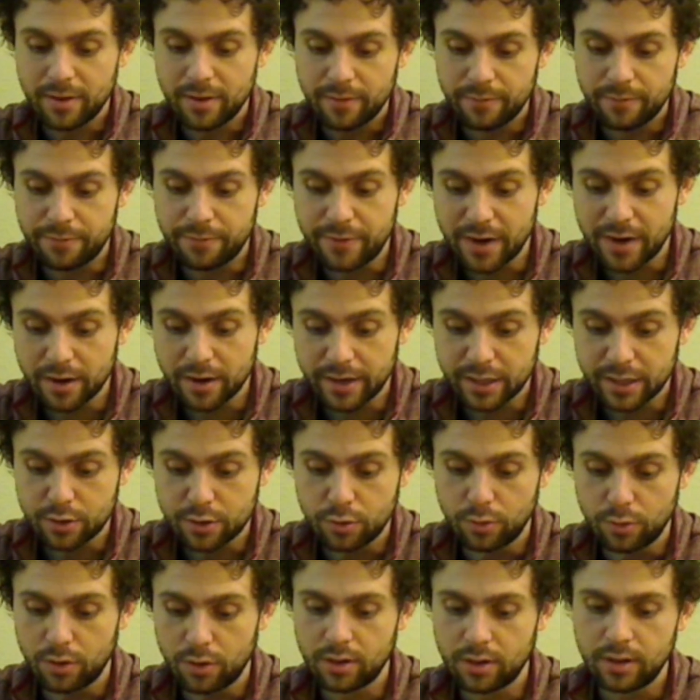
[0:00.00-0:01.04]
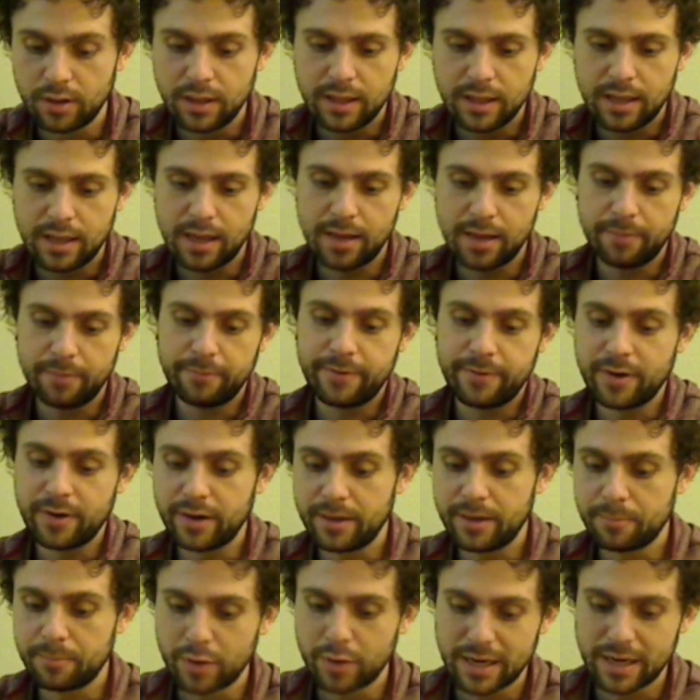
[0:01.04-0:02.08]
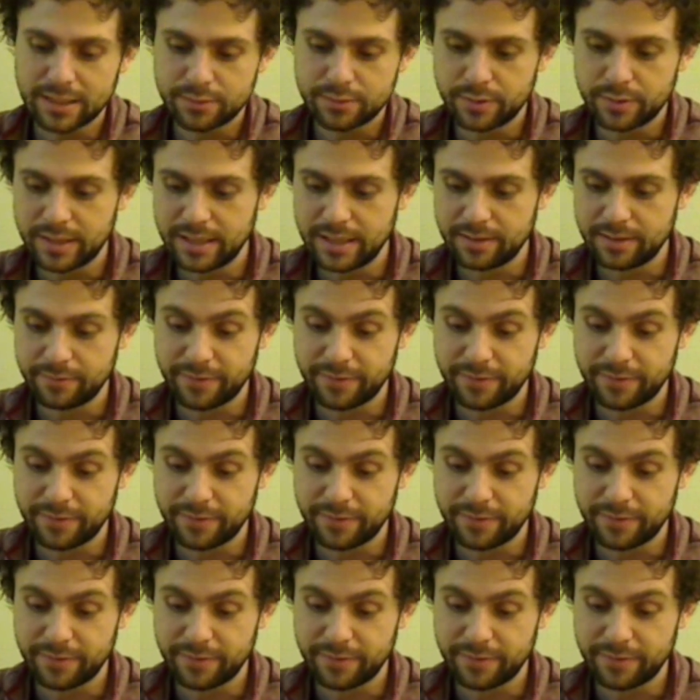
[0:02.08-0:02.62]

Very cool, very impressed with it,